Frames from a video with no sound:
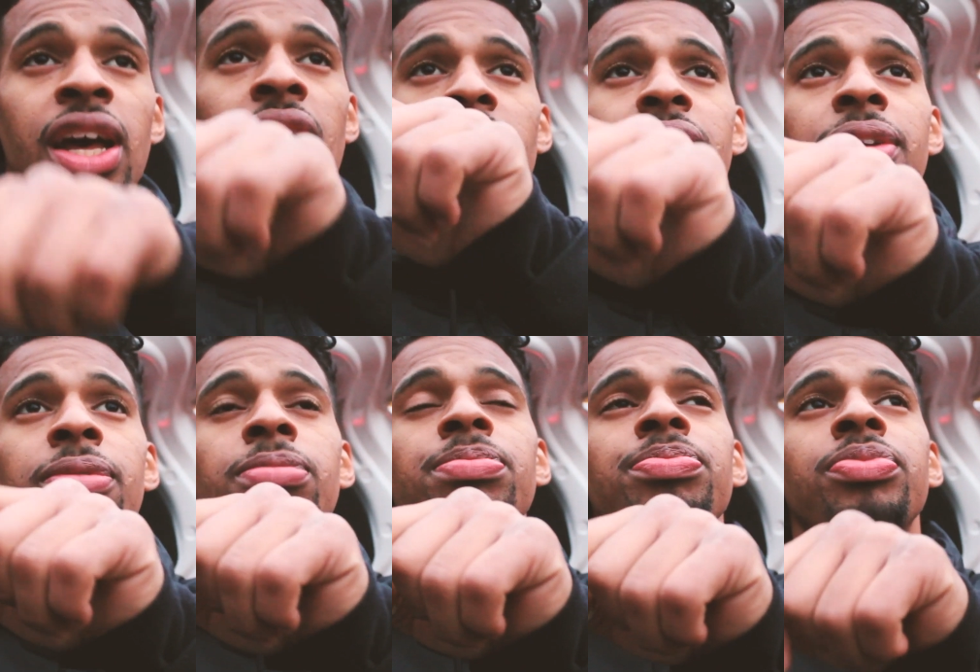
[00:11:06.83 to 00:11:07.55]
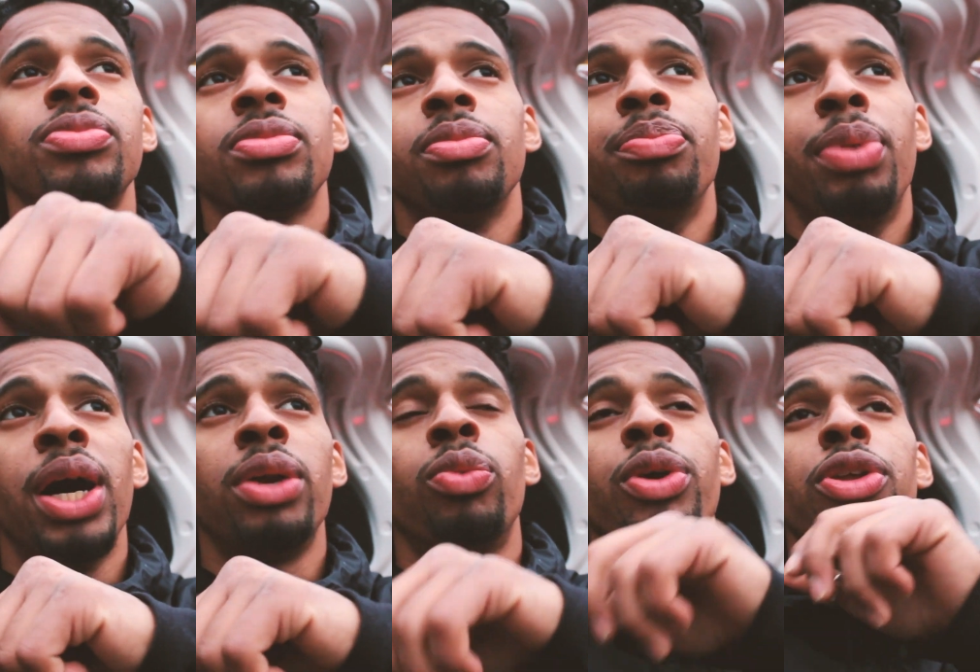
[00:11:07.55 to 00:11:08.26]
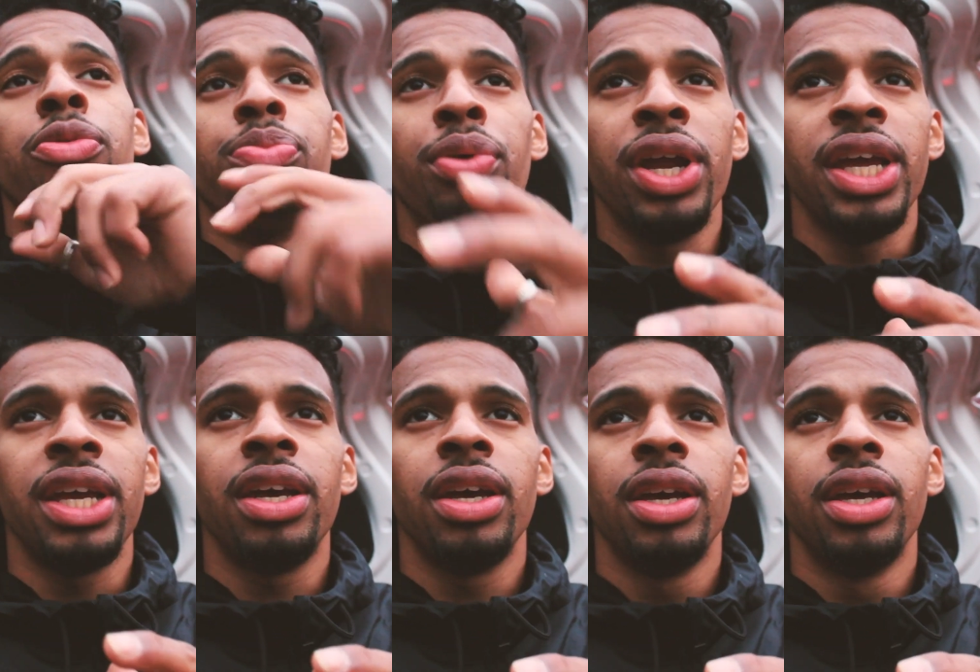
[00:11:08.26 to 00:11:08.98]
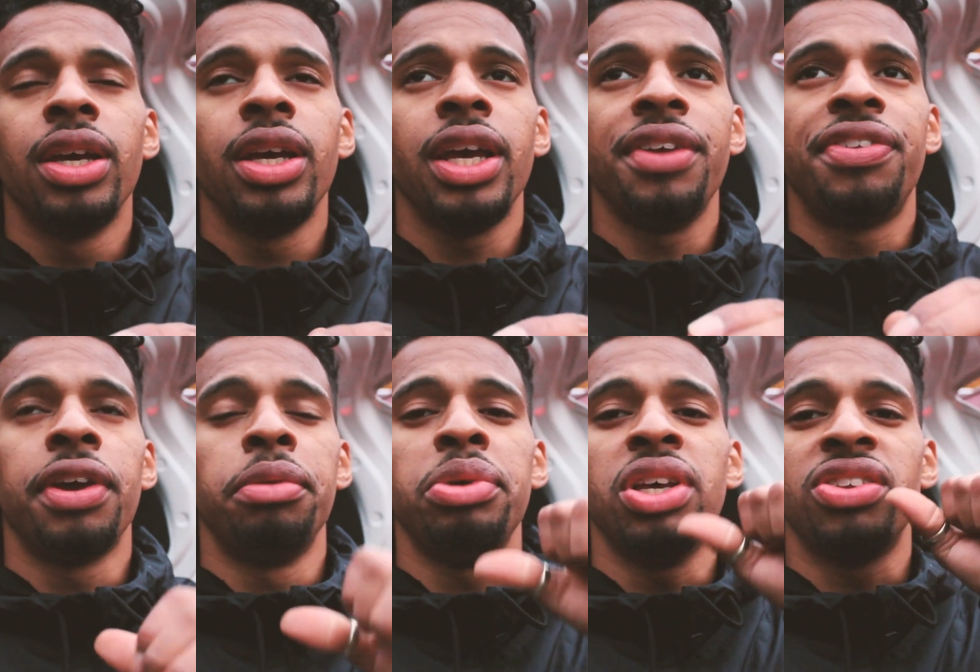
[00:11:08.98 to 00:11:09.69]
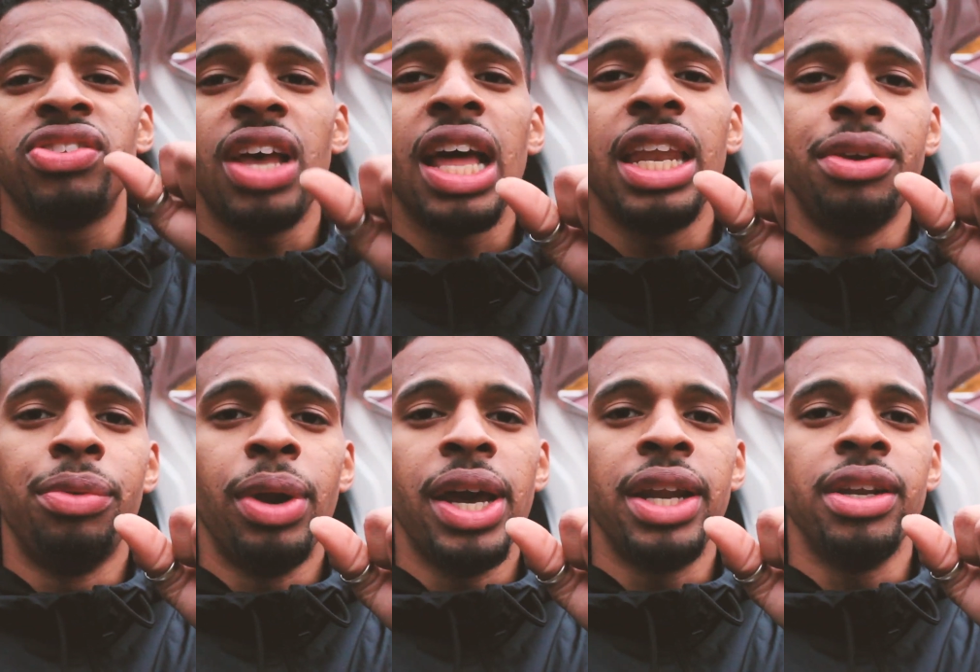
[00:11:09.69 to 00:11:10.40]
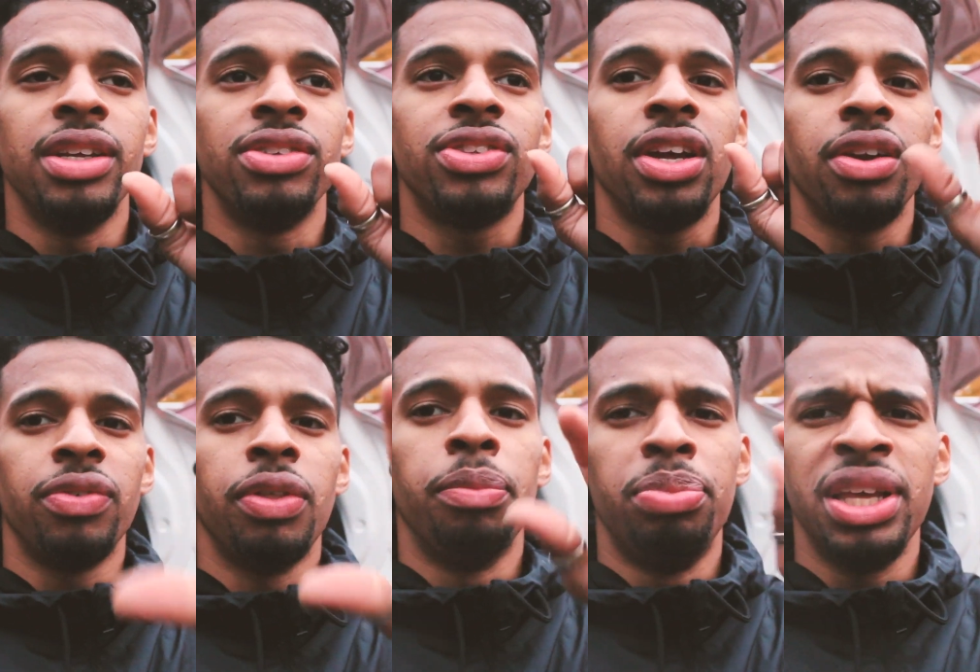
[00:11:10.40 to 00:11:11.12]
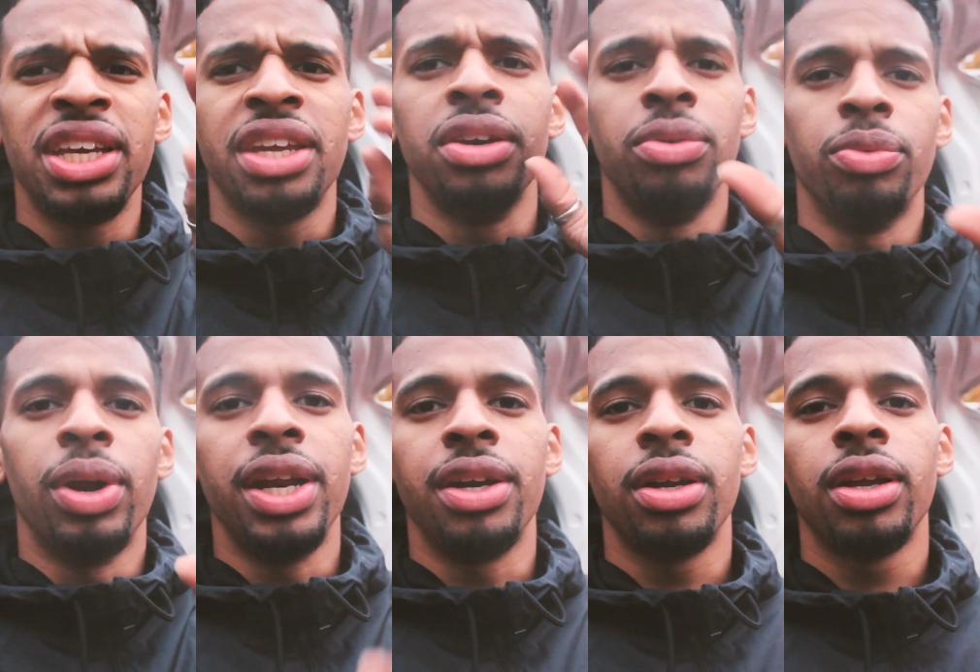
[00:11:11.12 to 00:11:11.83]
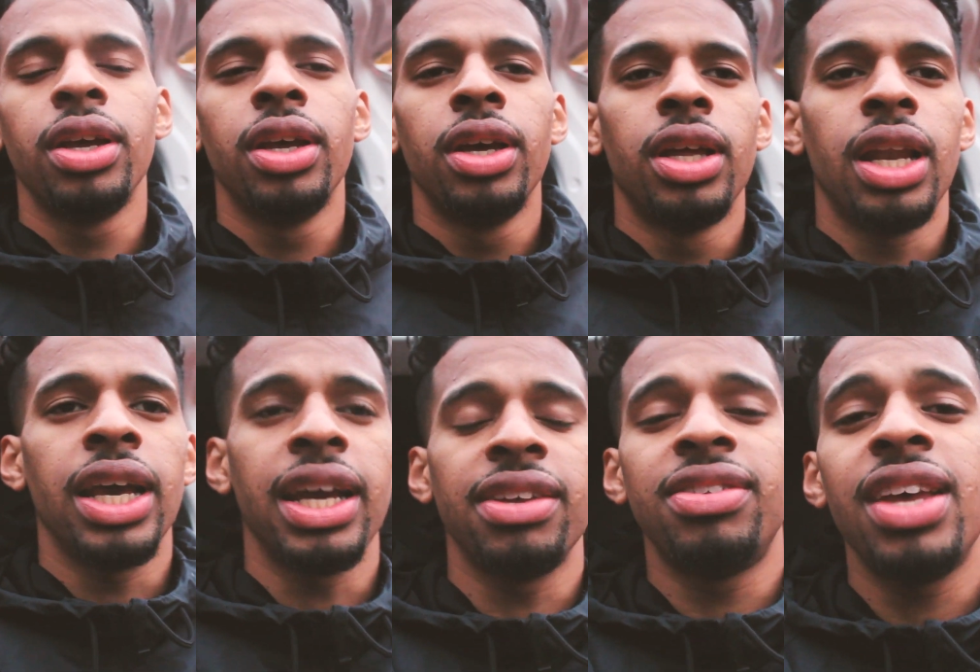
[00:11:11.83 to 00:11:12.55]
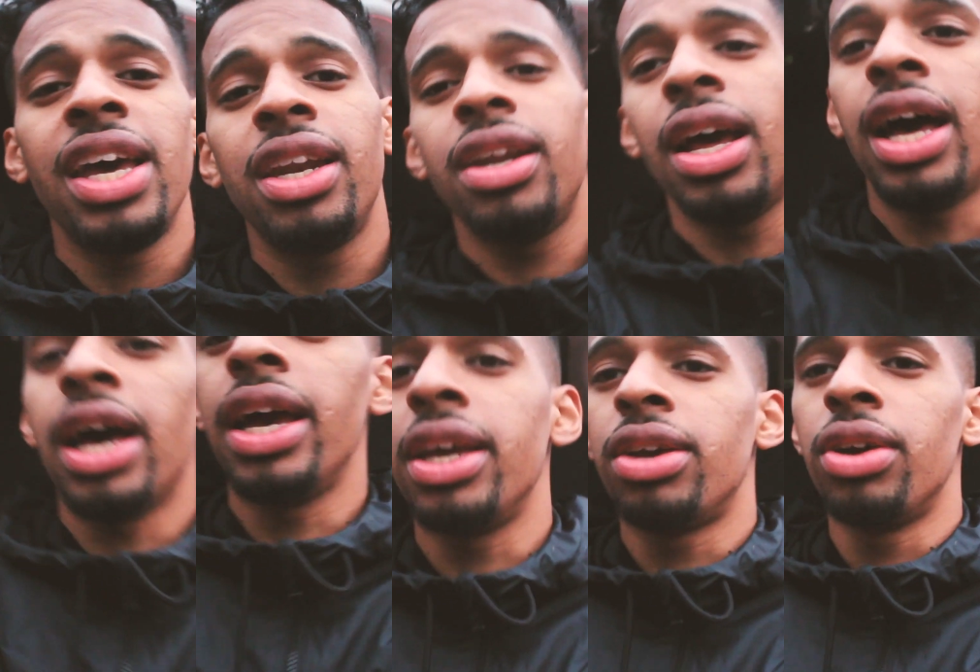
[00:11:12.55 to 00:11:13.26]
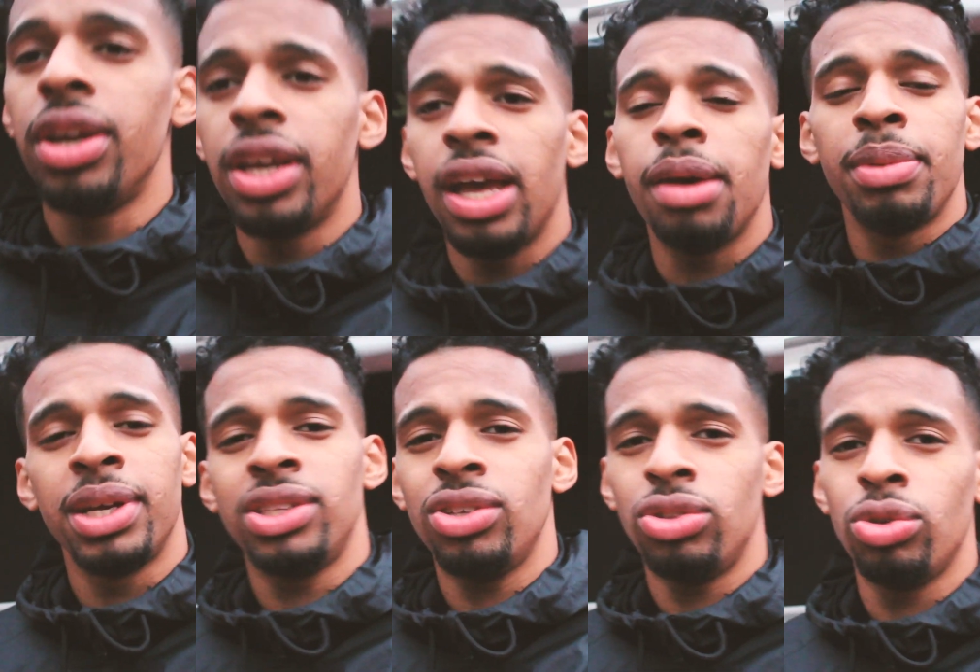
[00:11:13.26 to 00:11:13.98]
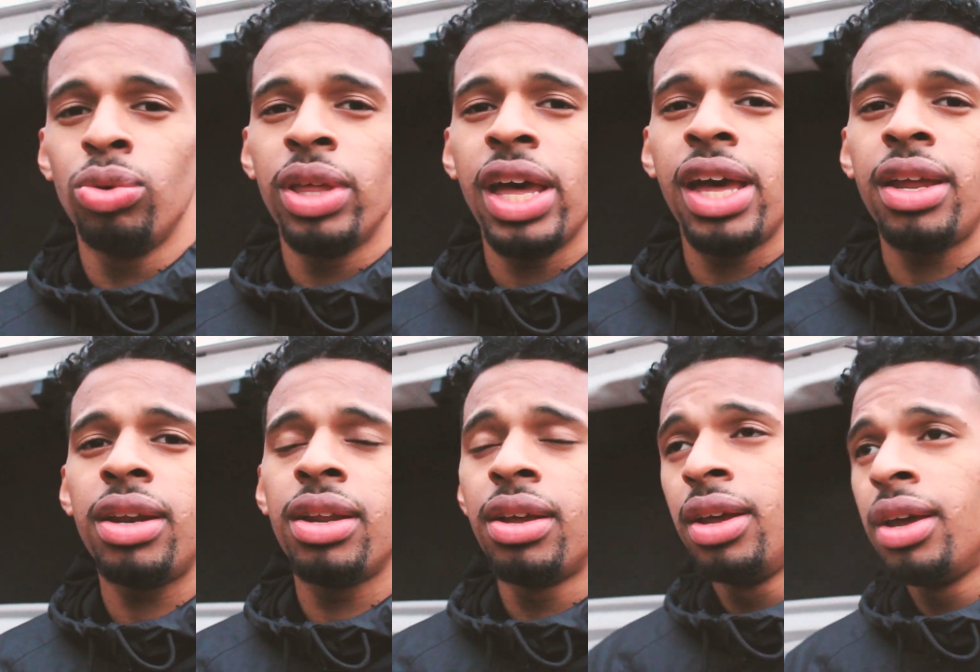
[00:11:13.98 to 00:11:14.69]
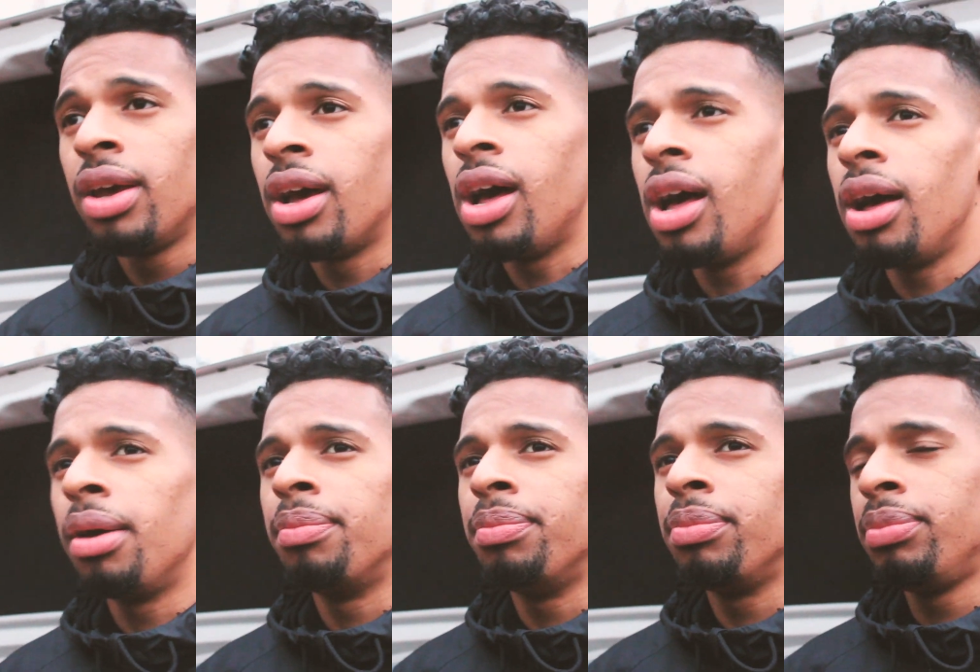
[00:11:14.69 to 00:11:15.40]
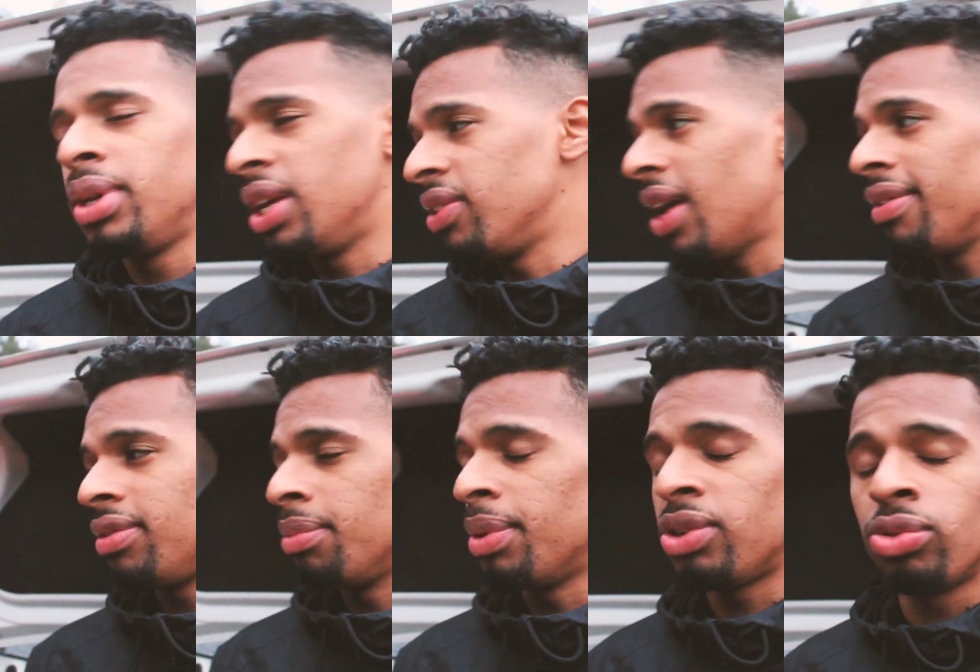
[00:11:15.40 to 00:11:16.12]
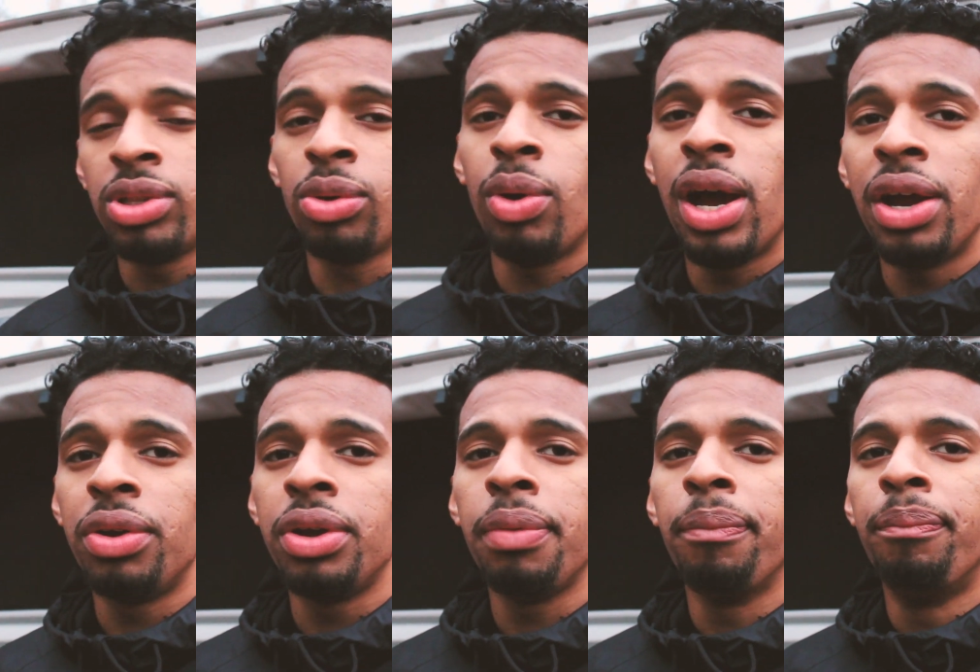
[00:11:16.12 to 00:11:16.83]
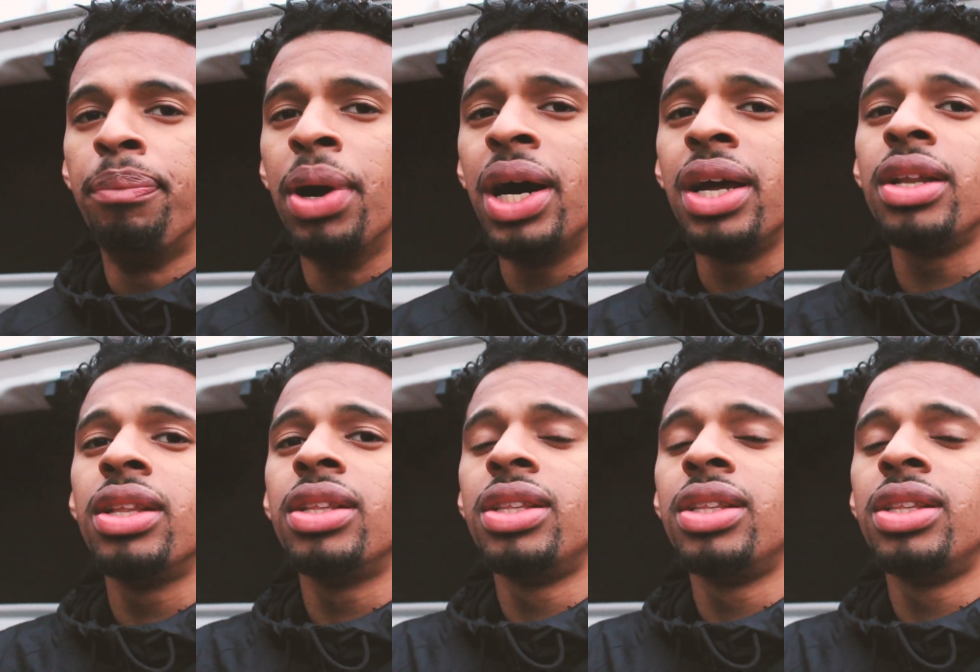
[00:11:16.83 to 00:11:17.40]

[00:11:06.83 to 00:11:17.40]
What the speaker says: on, but when you brake, it's gonna be a solid red instead of the blinking red. Like I said, I couldn't get mine to do that because I have to mess with the wiring, but